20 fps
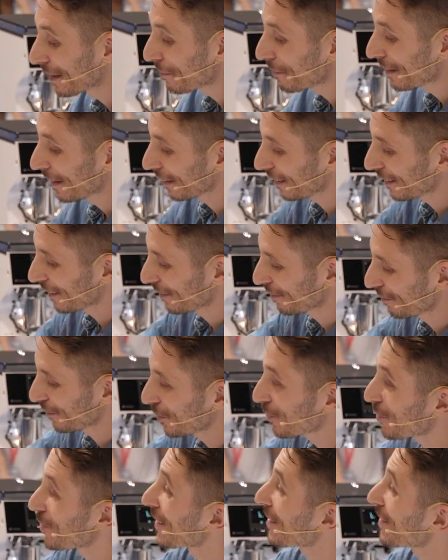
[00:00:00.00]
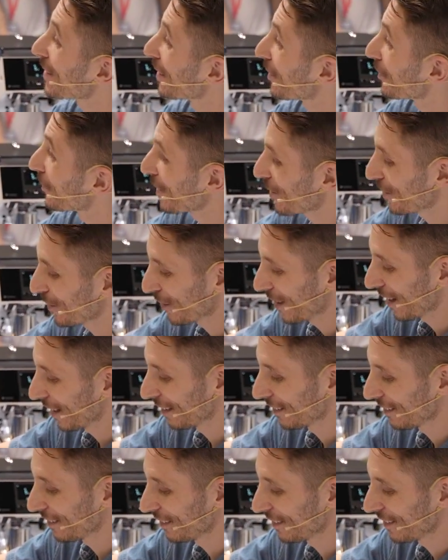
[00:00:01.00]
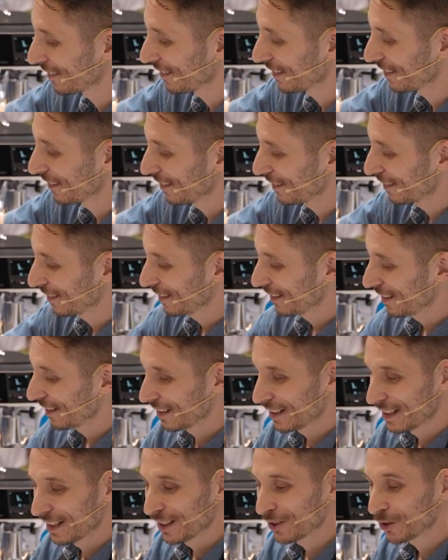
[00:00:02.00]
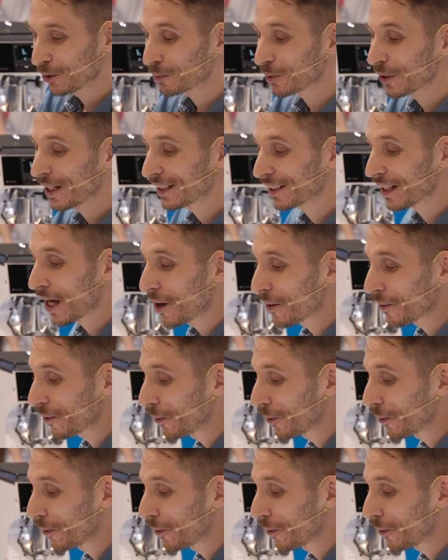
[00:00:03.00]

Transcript: the milk to 60 degrees today to break down